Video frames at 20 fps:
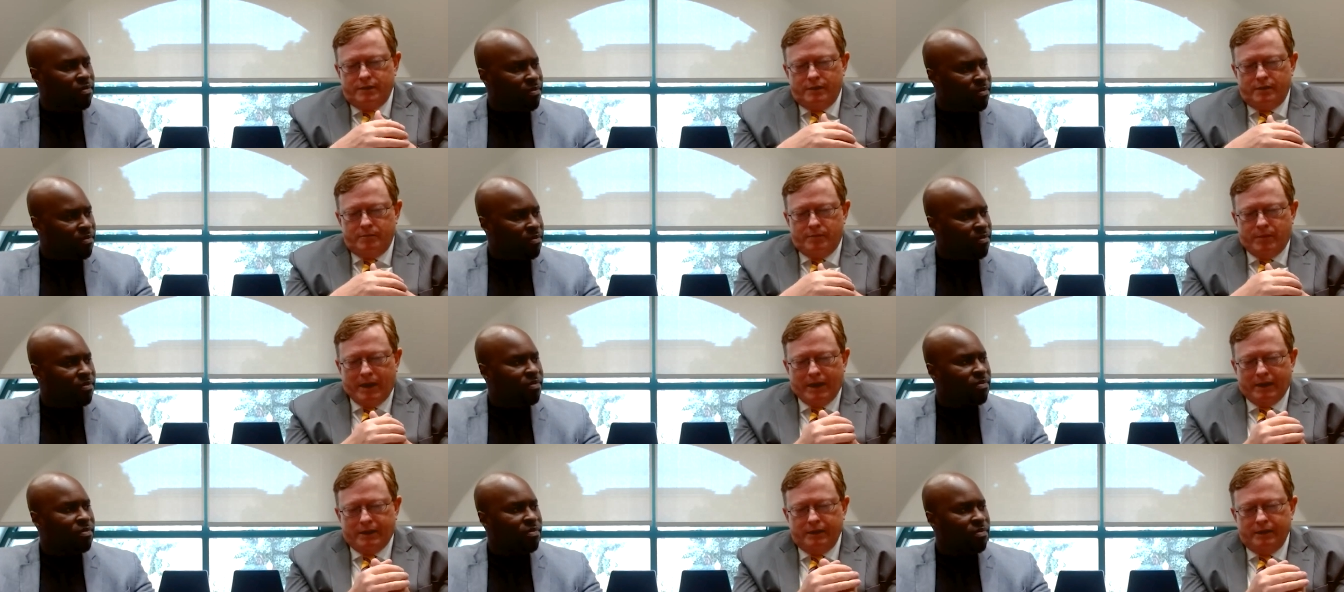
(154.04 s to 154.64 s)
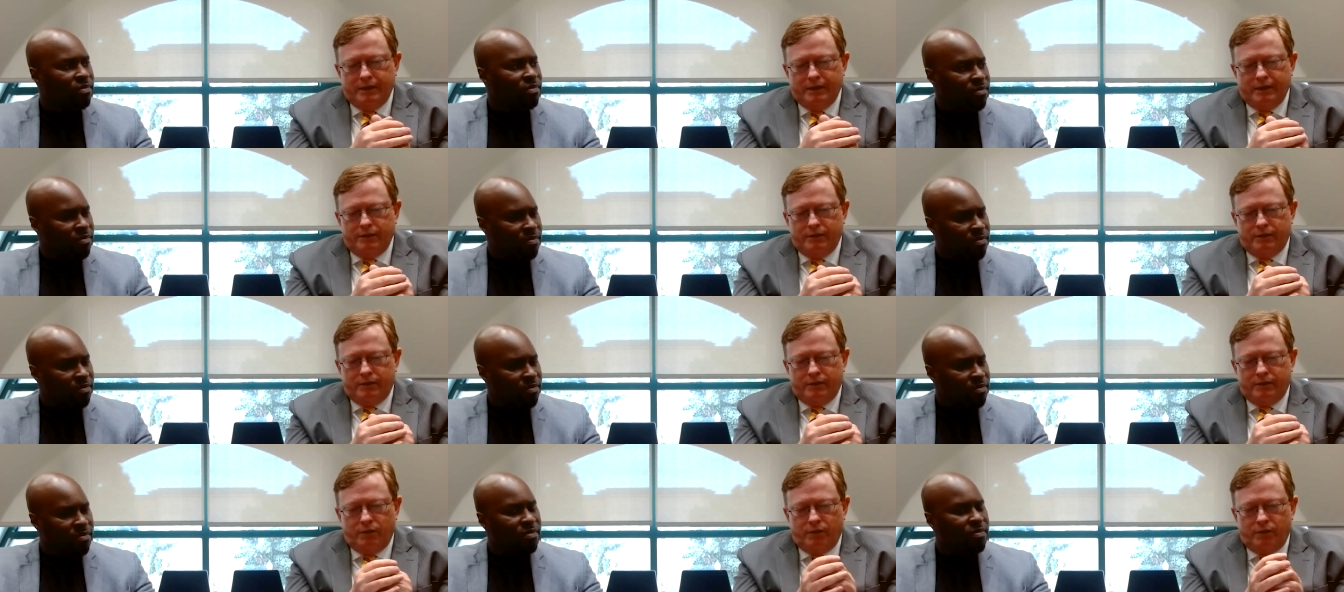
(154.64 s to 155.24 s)
Speaker 1: uh, back in the good
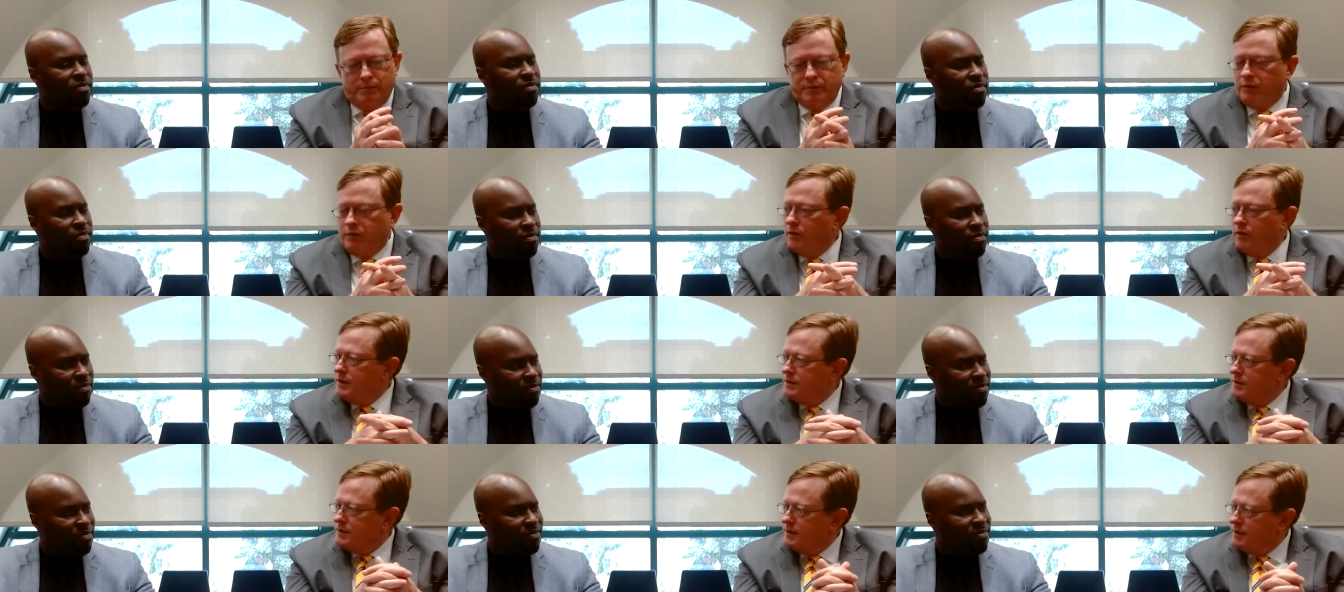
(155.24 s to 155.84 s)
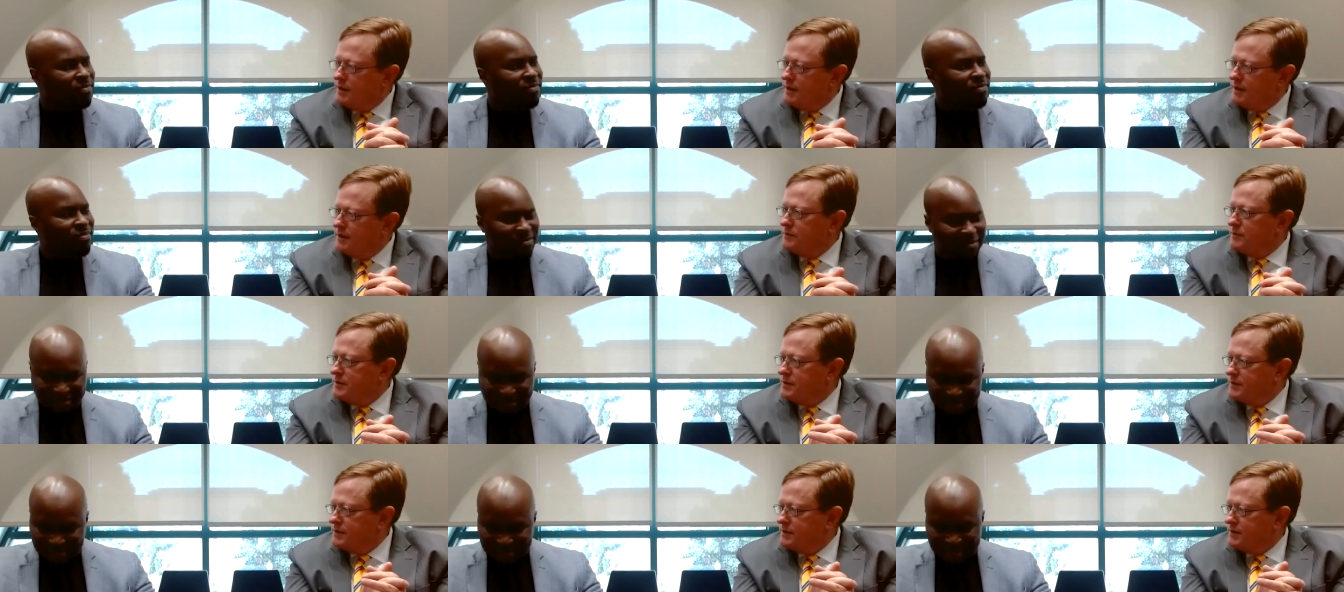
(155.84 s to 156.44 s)
old immigration days,
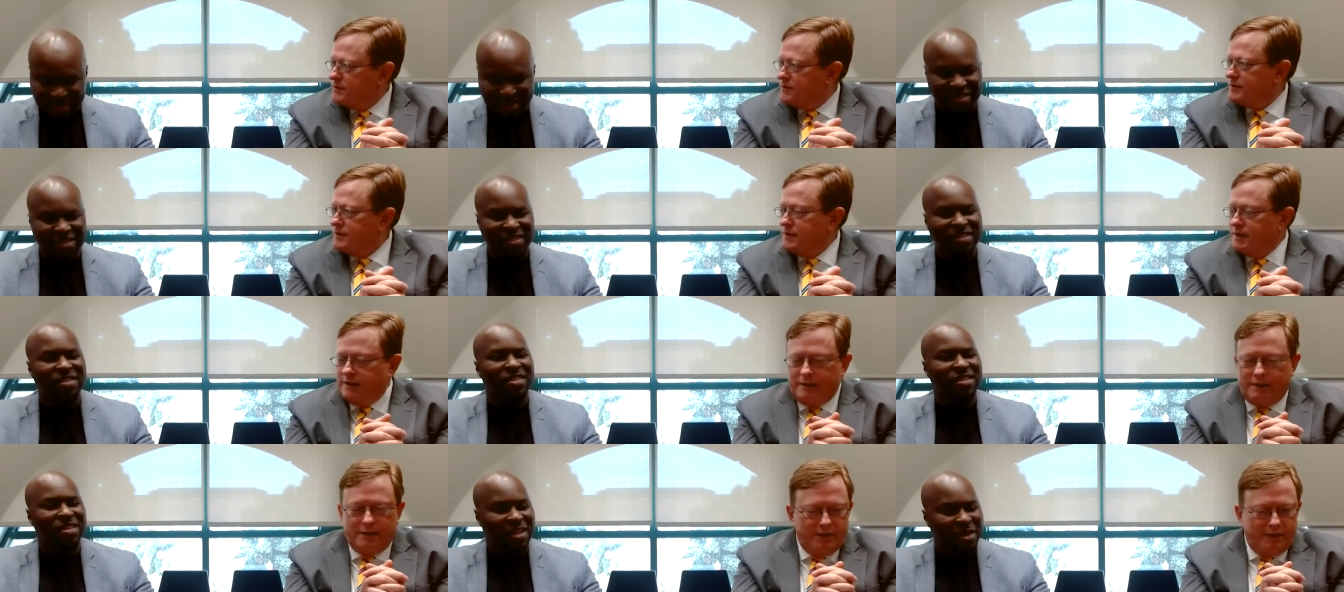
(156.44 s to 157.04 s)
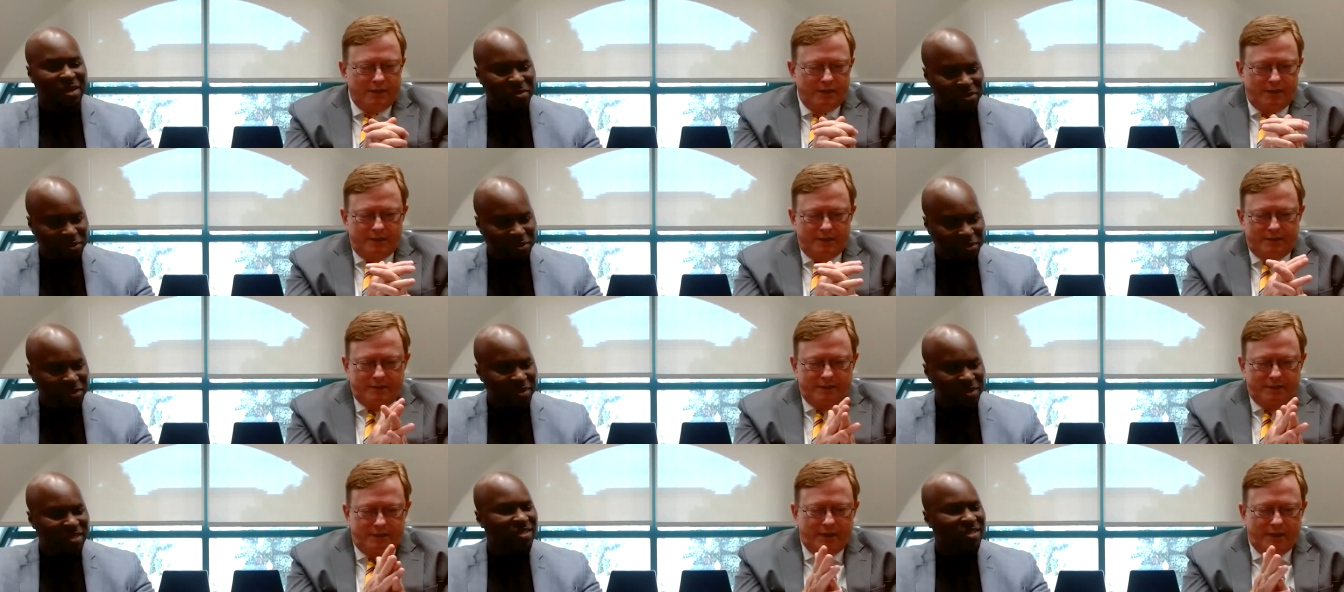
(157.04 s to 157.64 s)
which is interesting. Absolutely.
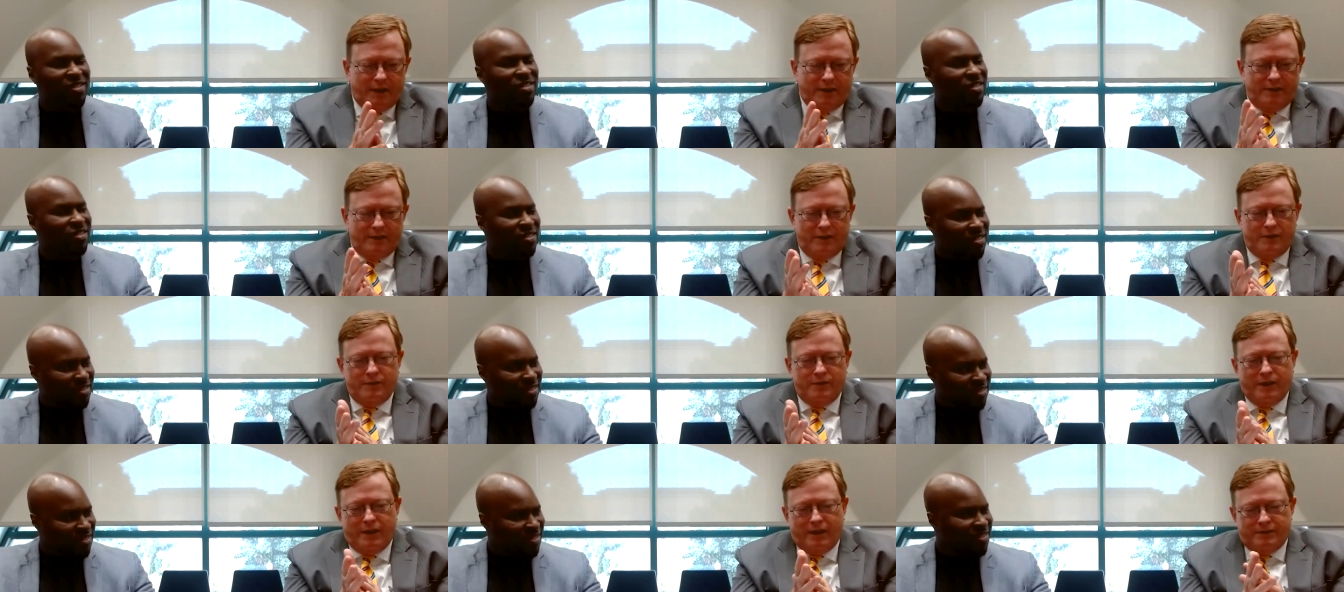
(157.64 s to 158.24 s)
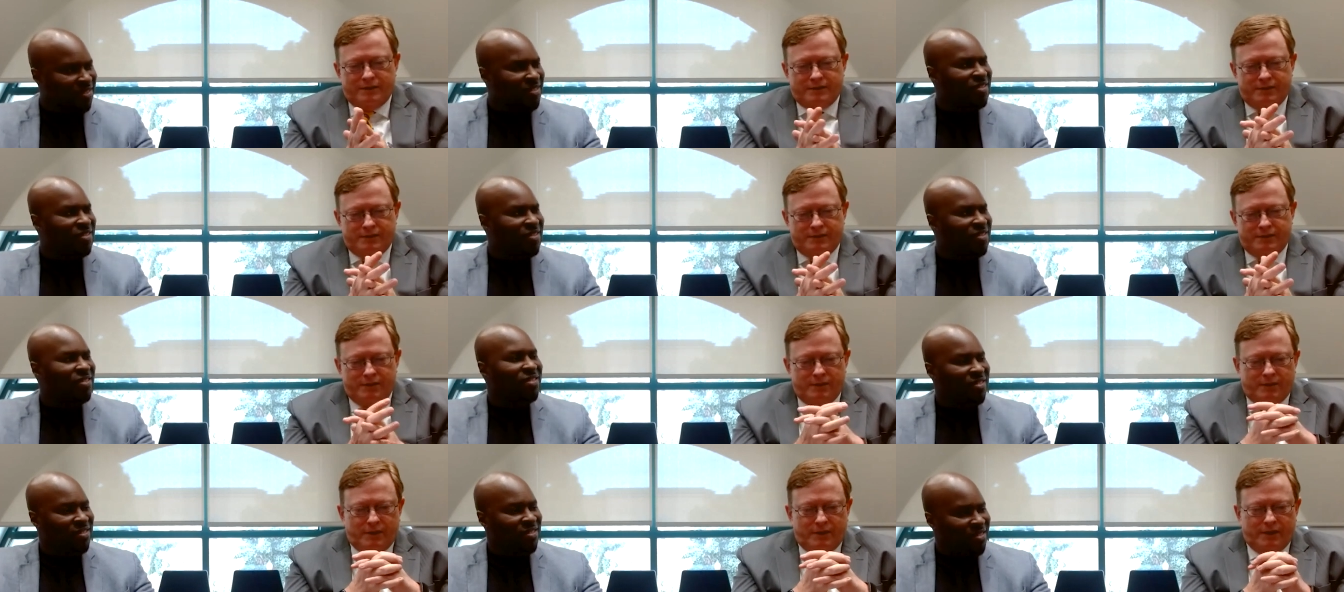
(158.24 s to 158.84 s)
Did not know that.
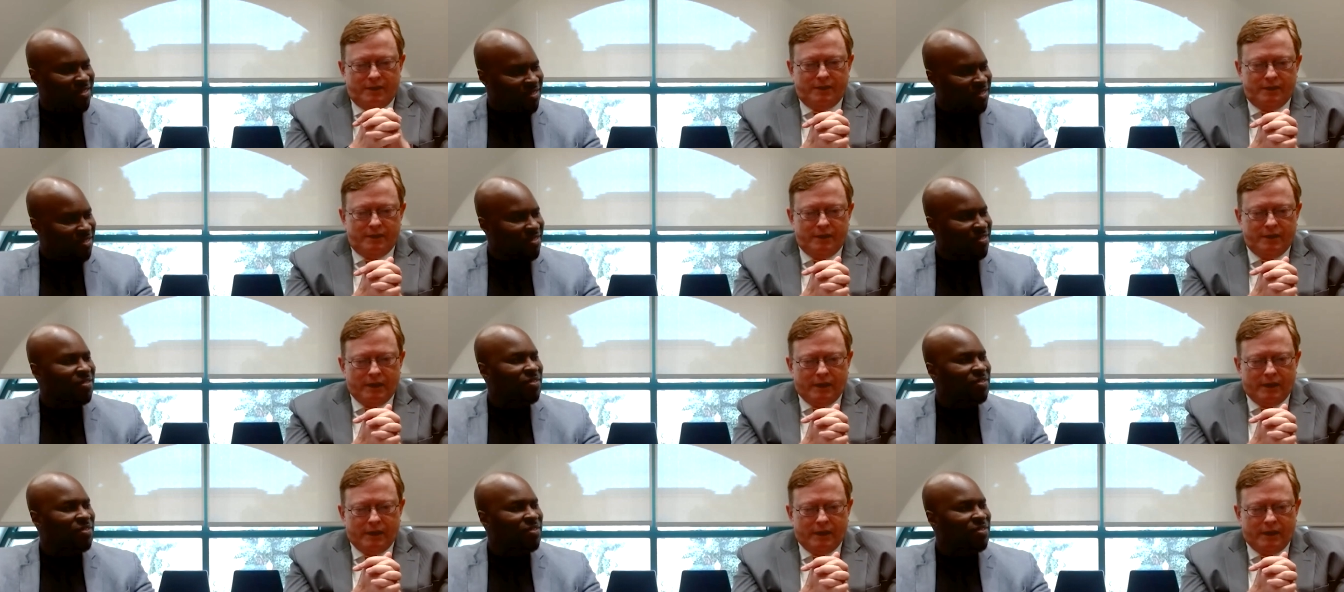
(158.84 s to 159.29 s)
So uh,